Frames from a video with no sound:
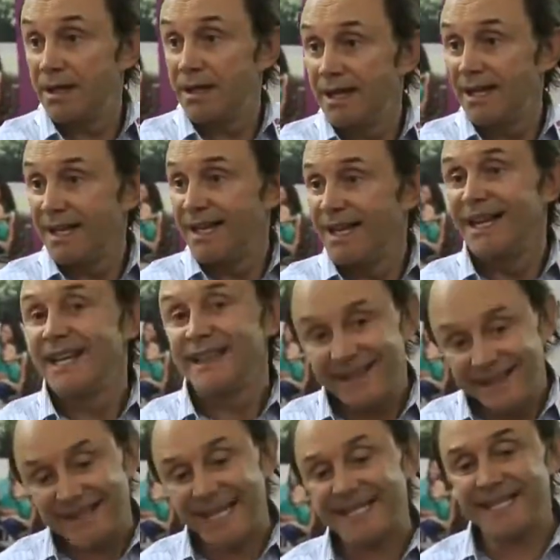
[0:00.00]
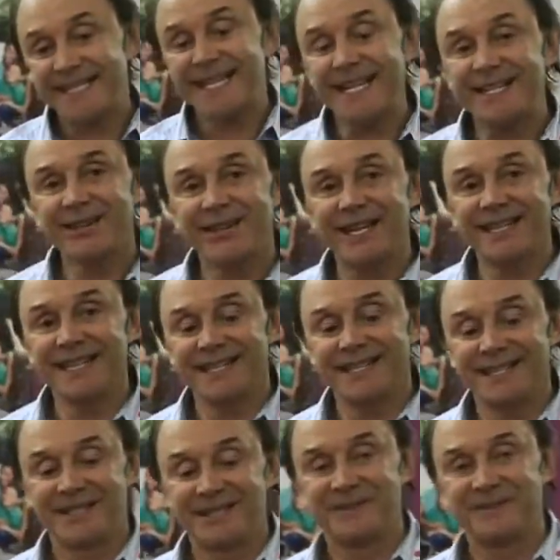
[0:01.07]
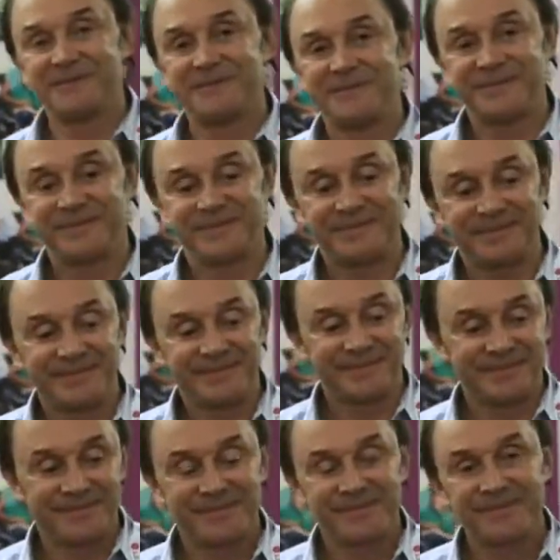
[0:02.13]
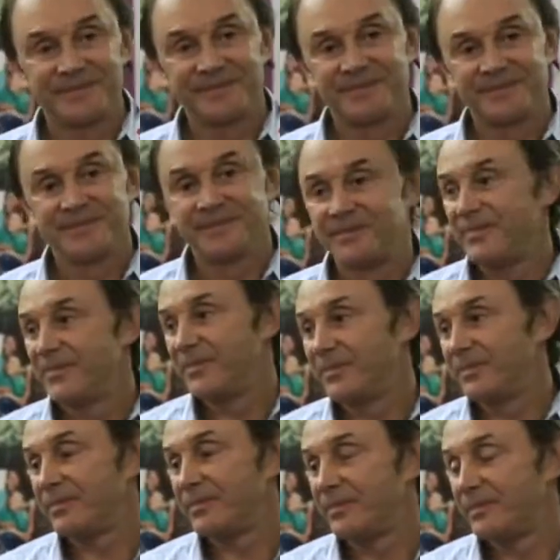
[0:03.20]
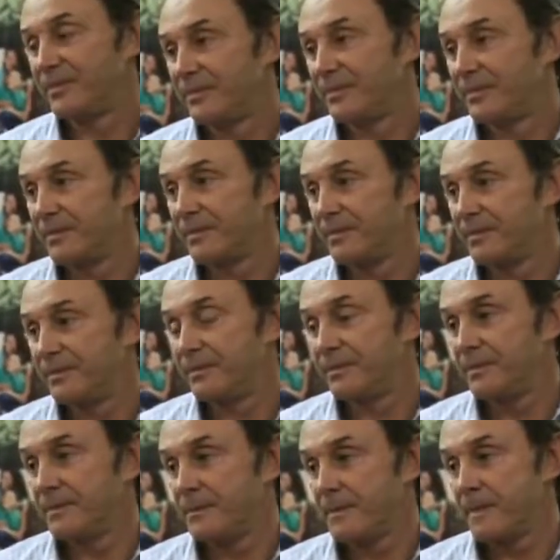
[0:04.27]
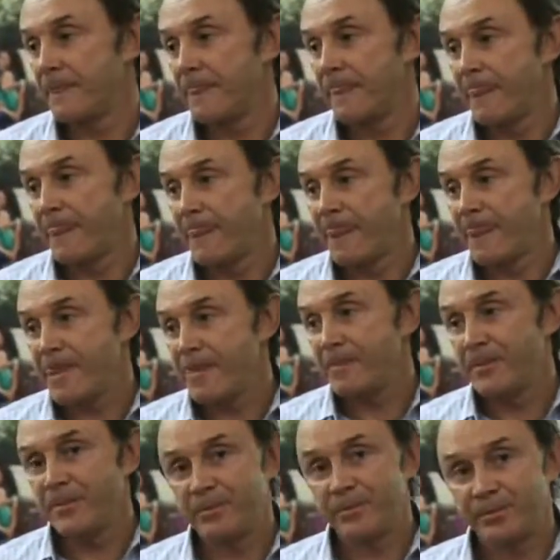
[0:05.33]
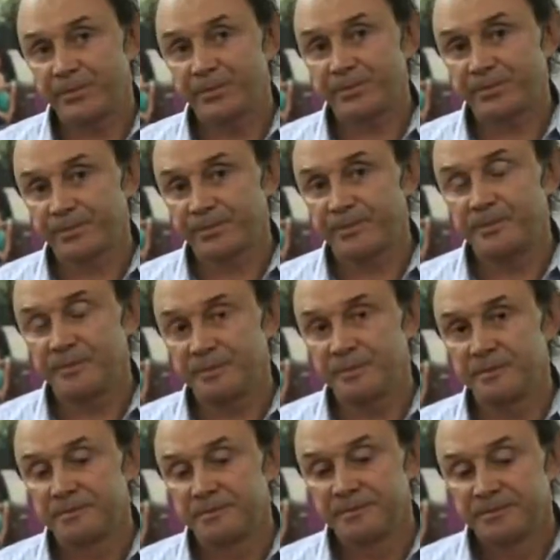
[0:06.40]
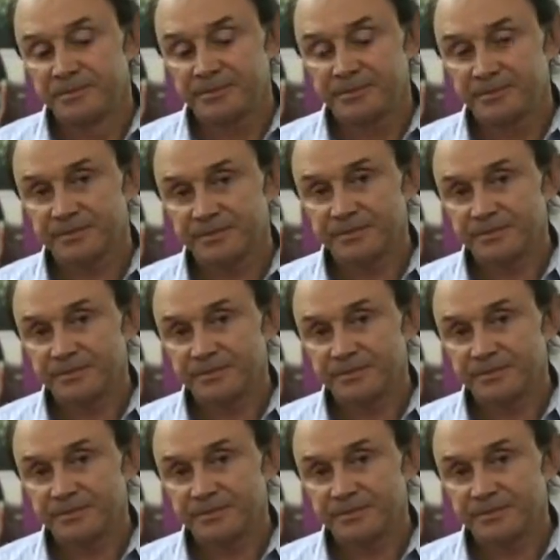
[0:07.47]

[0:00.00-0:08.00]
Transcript: (silent)